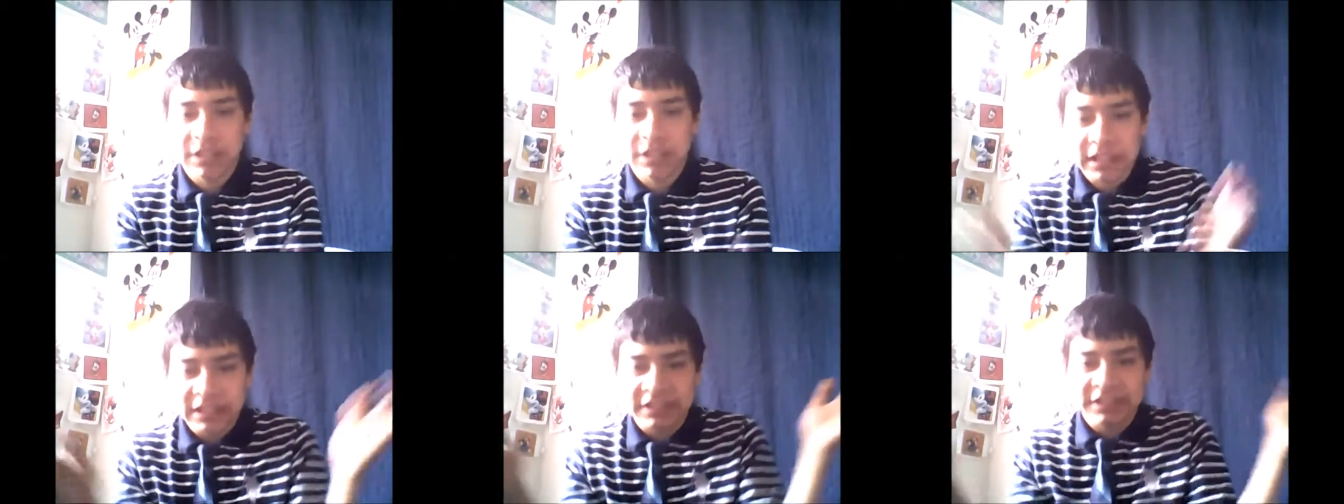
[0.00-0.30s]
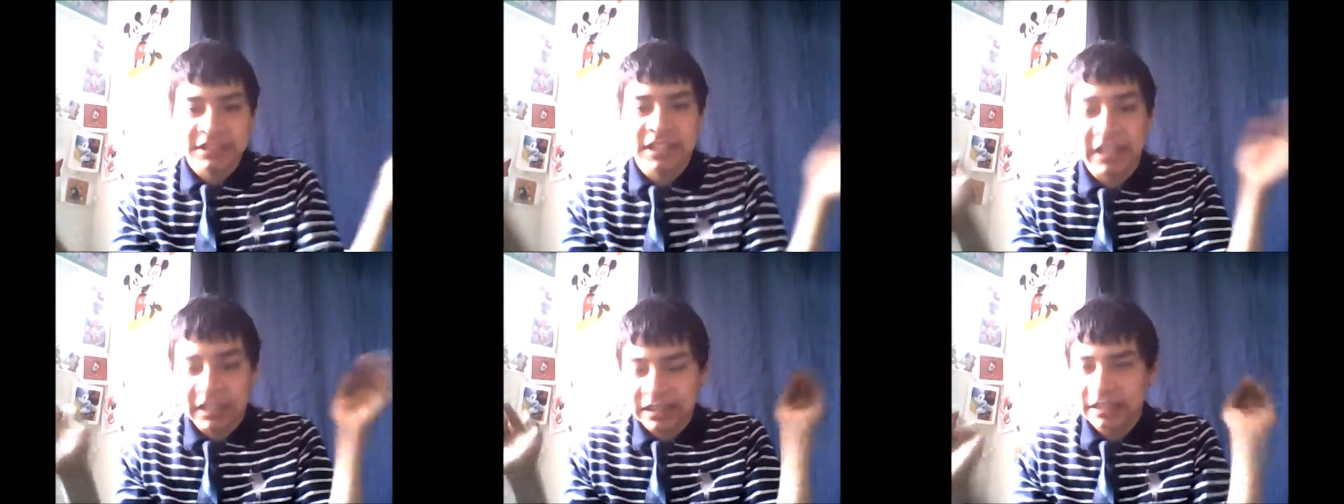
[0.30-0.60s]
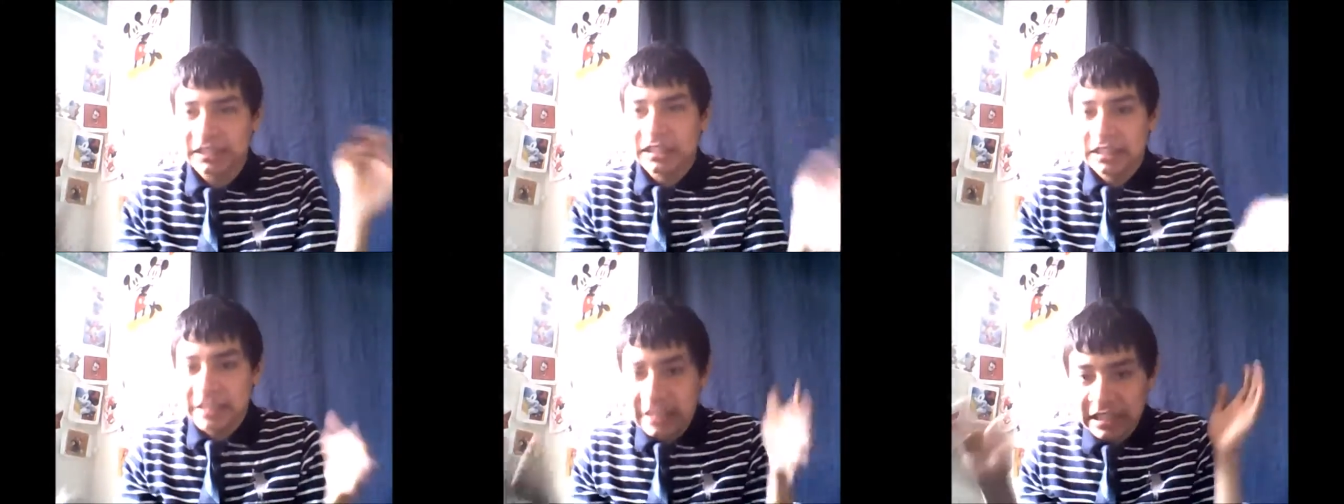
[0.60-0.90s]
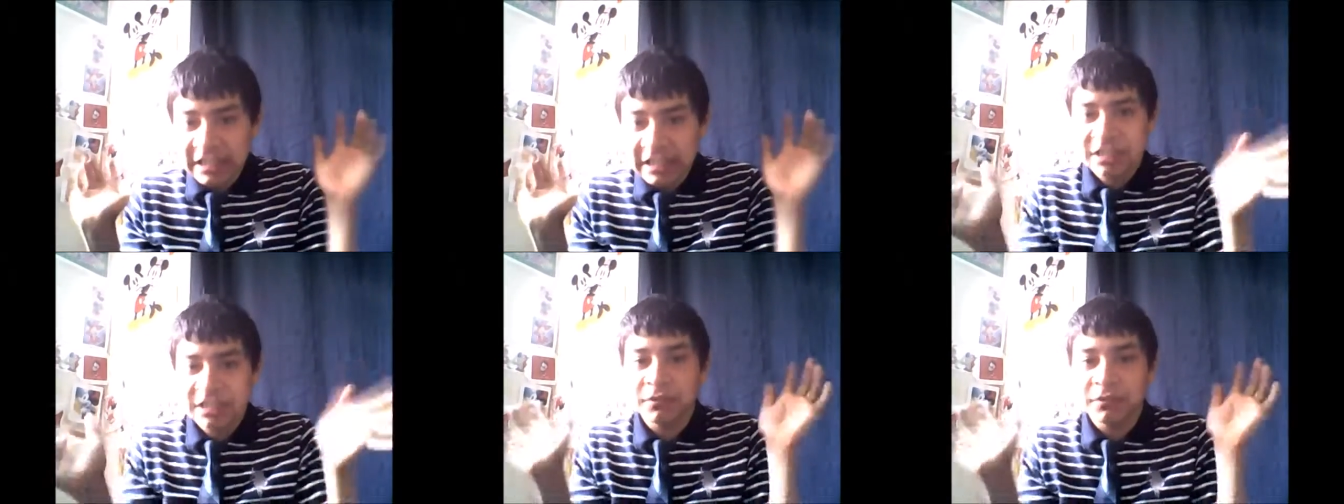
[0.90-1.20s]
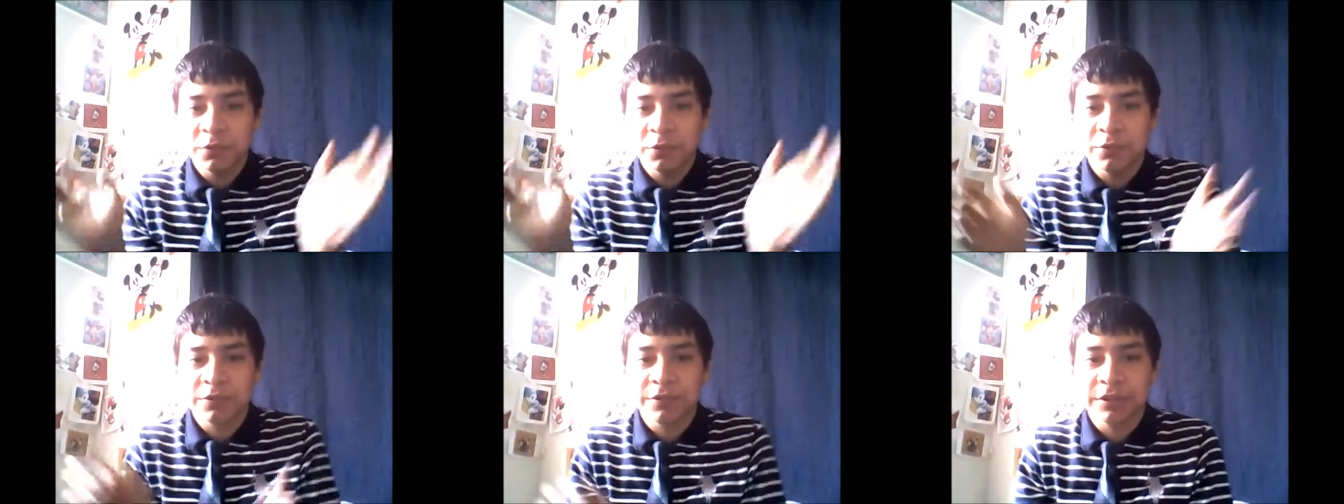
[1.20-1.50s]
exactly in the
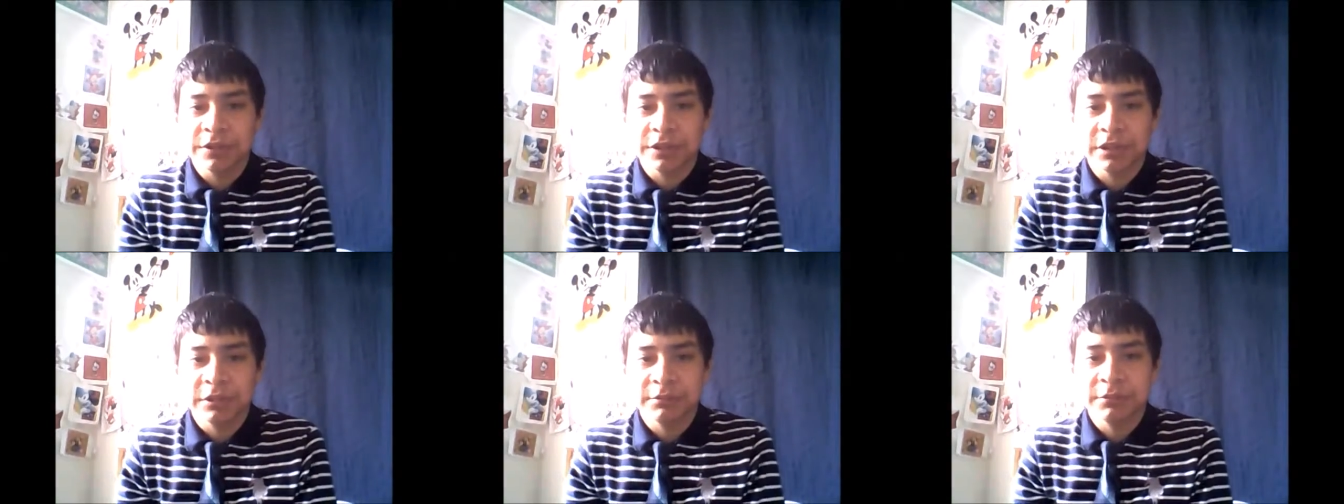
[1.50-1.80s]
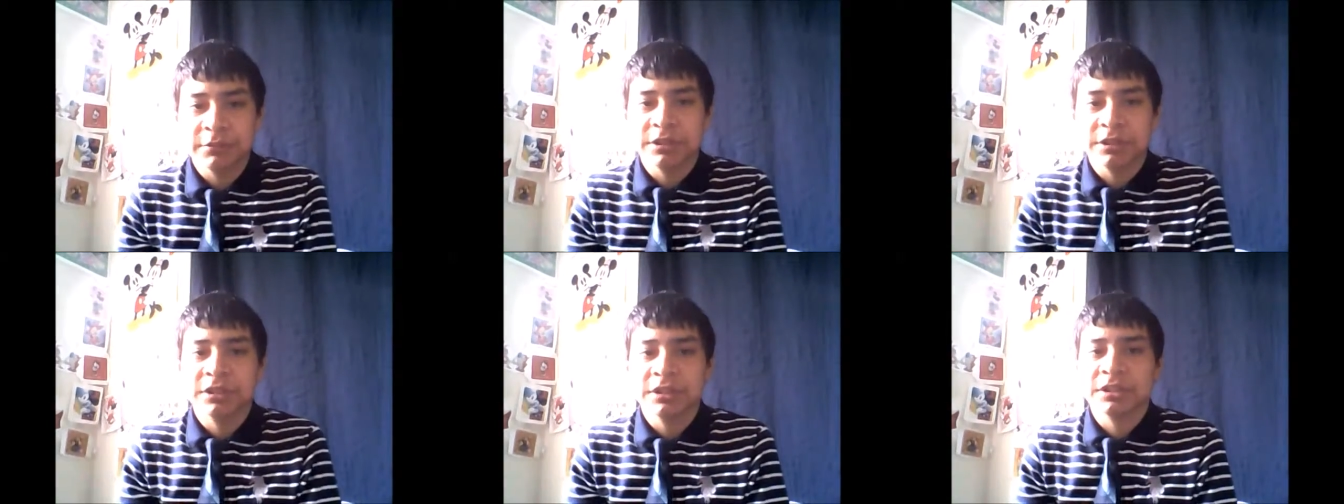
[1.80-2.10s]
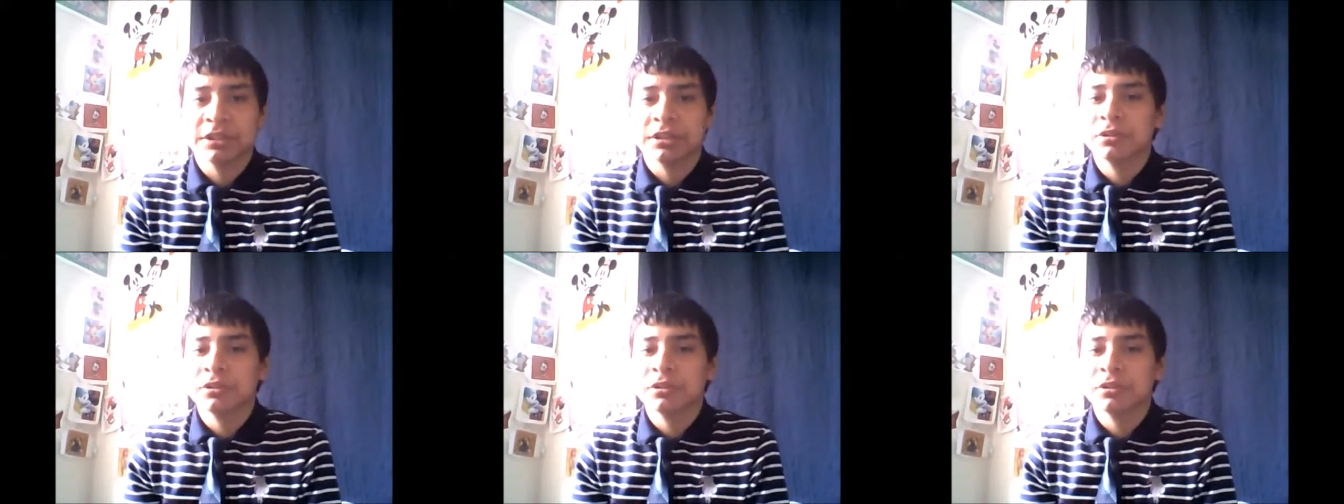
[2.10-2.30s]
movies, I'm in this